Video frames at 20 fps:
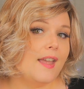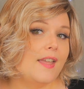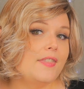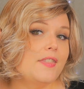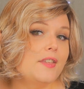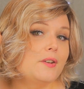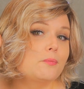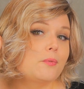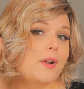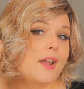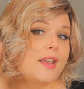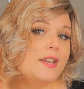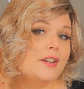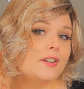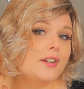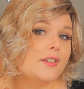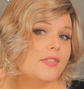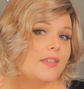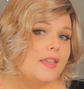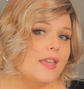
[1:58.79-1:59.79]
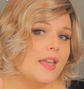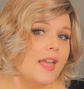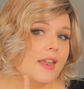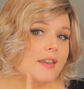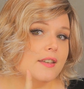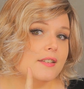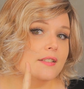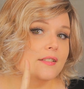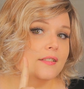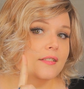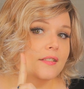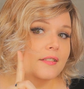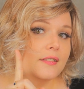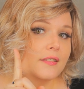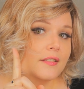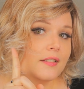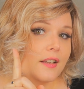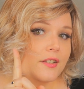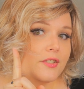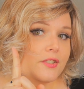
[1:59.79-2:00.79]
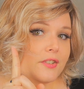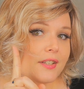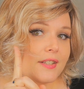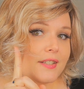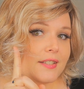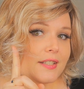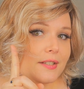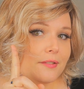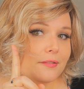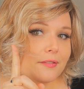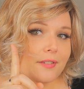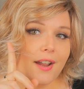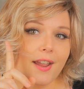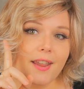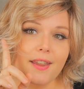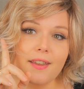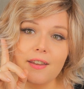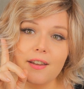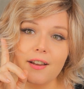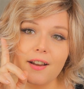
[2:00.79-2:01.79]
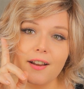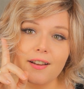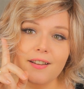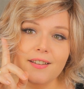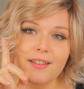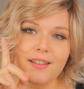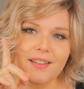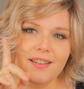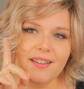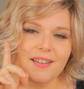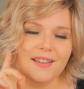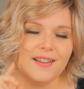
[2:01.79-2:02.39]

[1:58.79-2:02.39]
And then right here at the end, as you can see right here,